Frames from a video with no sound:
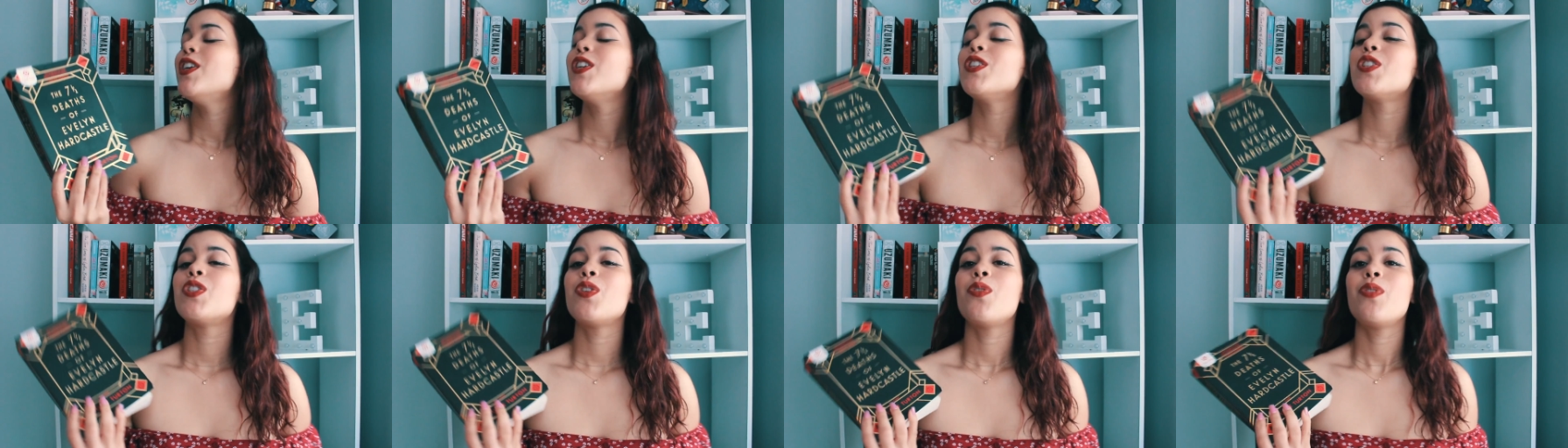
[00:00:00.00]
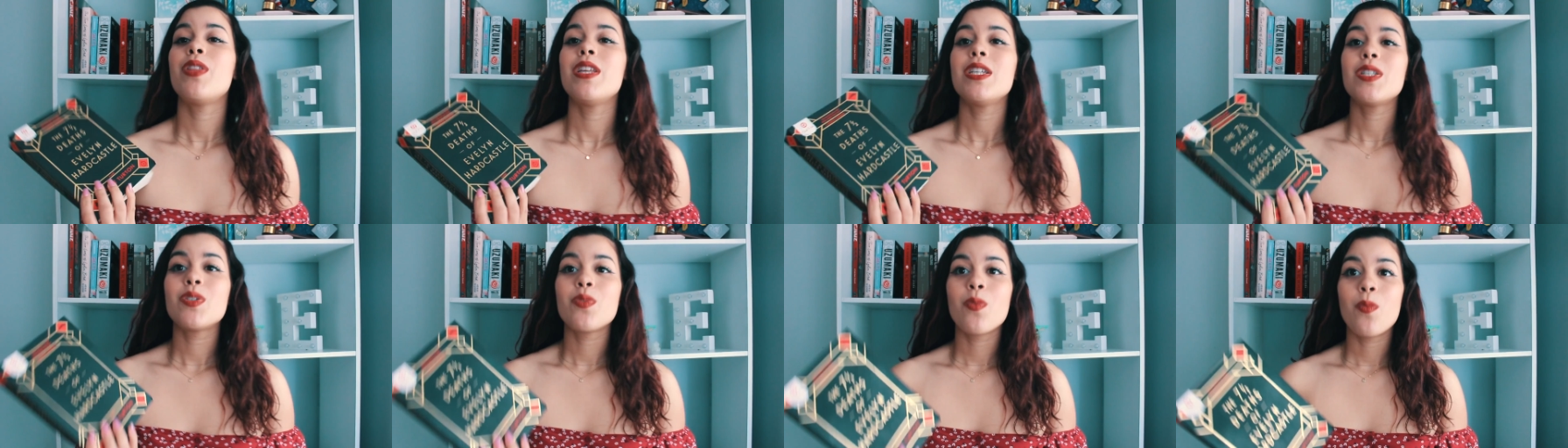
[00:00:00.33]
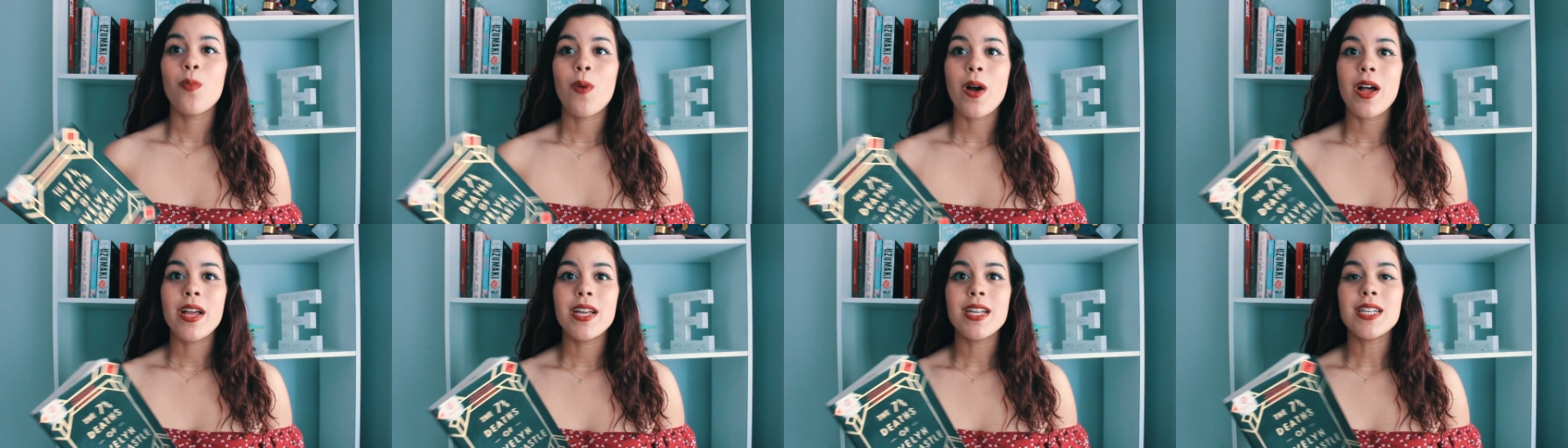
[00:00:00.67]
So this
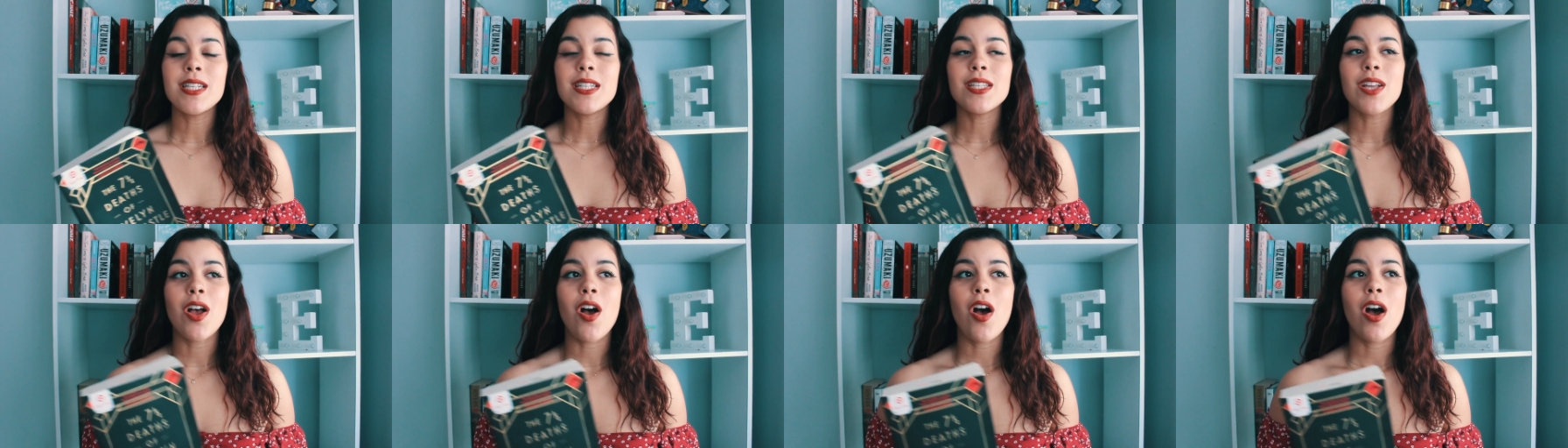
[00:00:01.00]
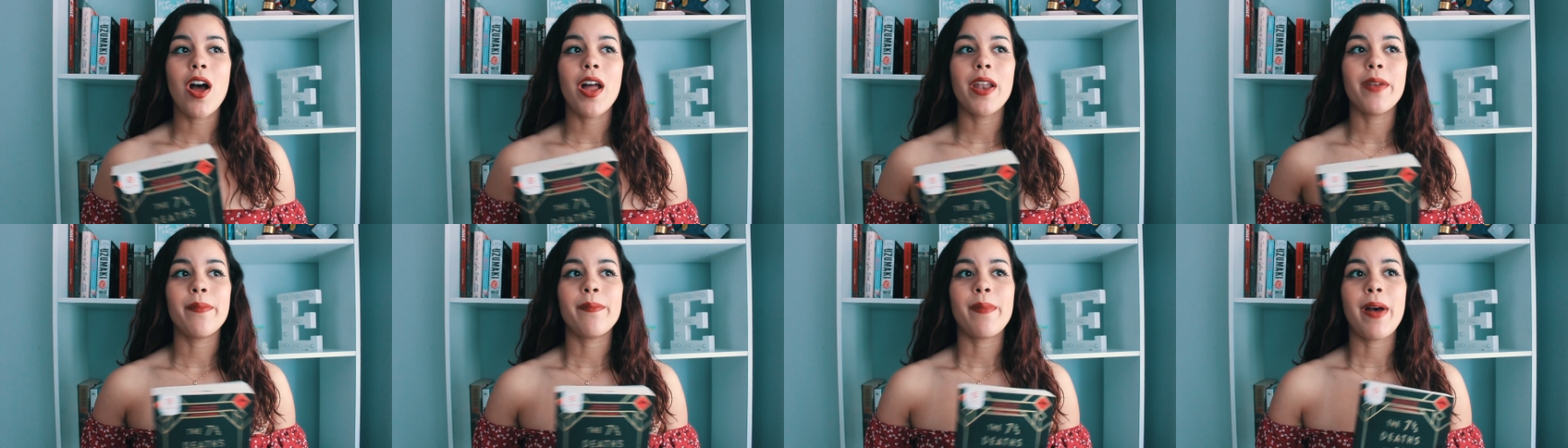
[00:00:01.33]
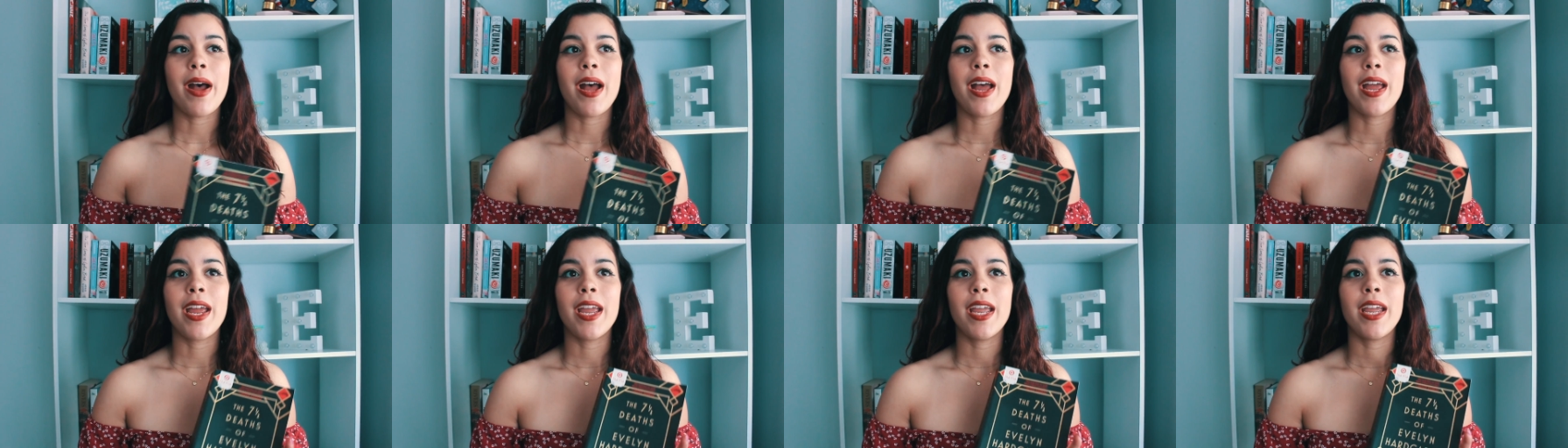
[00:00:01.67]
was on
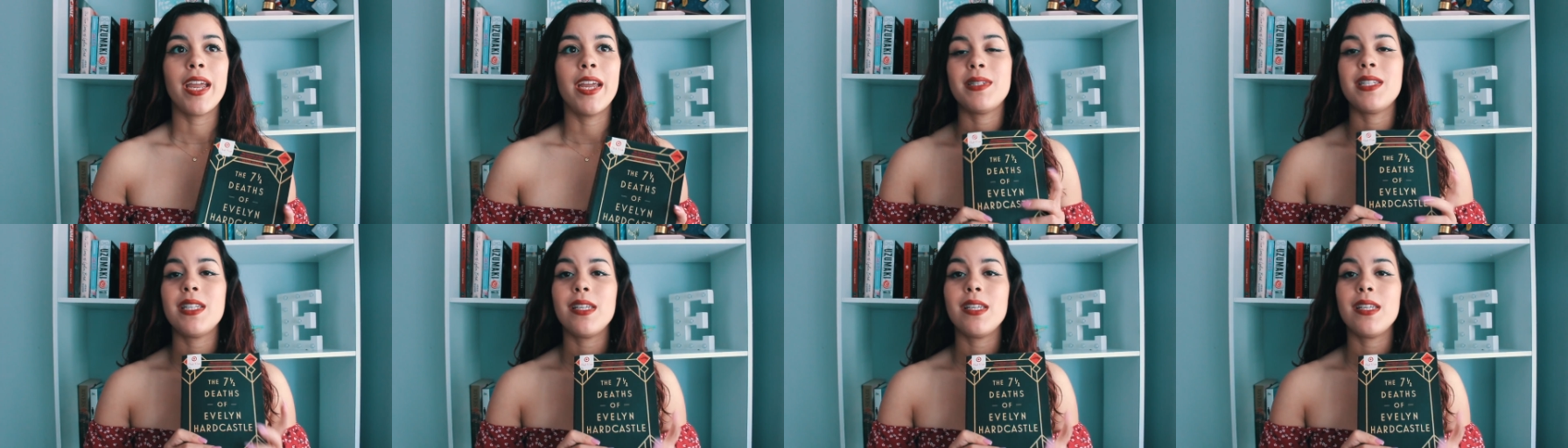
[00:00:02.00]
my